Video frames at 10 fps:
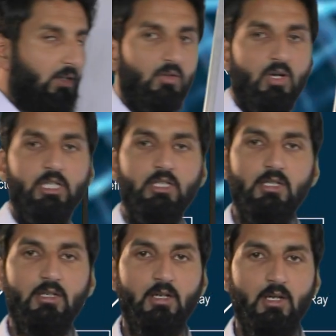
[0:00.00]
Got it?
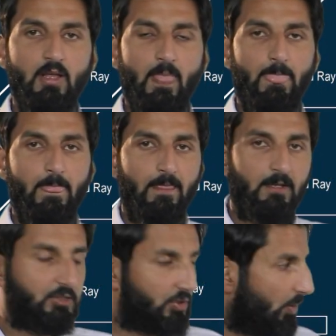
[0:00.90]

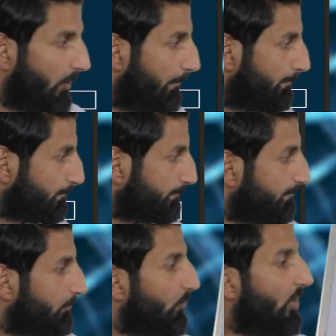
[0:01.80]
So
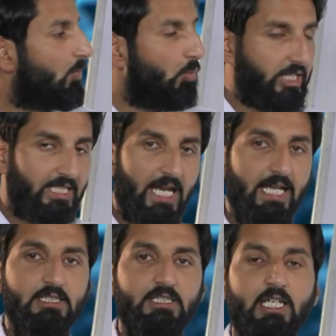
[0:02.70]
we
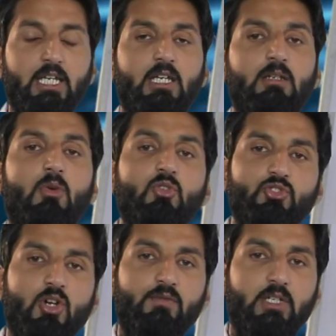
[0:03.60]
can say in
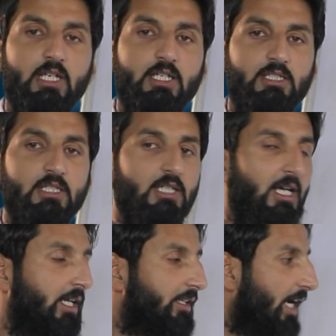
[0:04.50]
most of the cases
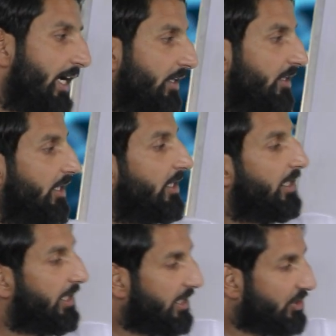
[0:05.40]
that the
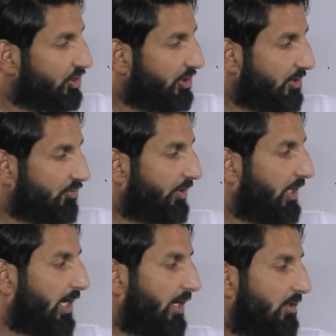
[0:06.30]
incident
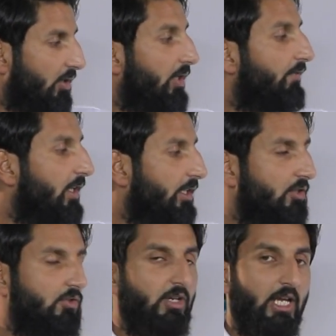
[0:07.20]
ray and the
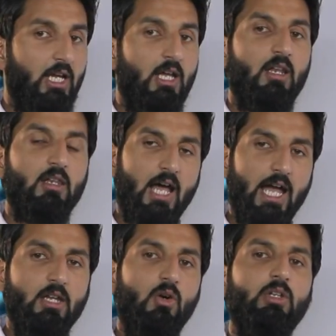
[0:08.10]
reflected ray
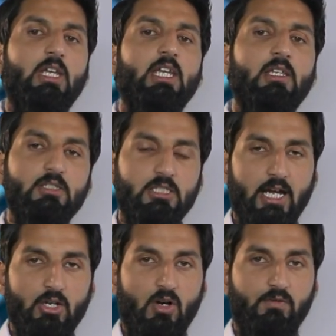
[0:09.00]
lie on either
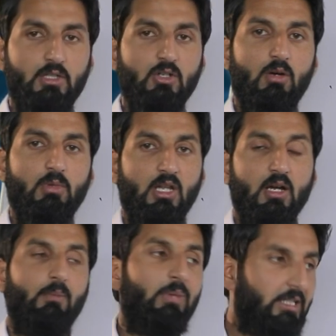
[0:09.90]
side of the normal.
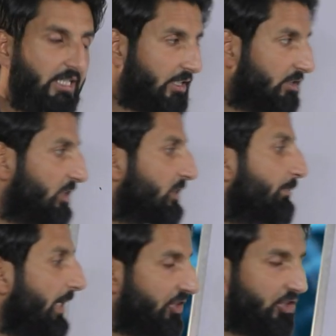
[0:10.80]
But there is a
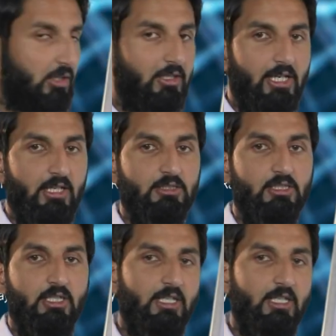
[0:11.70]
special case.